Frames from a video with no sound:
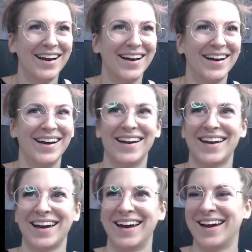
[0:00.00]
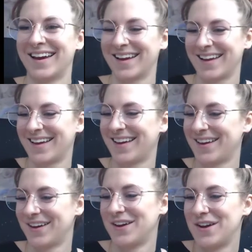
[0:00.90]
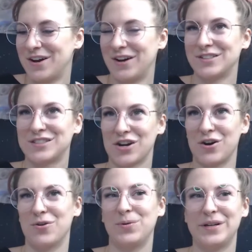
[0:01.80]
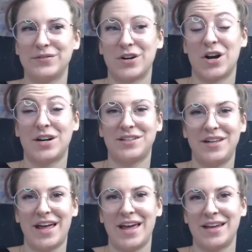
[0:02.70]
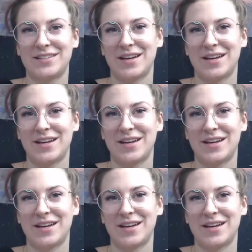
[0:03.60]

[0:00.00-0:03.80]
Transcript: Okay. So we've got to let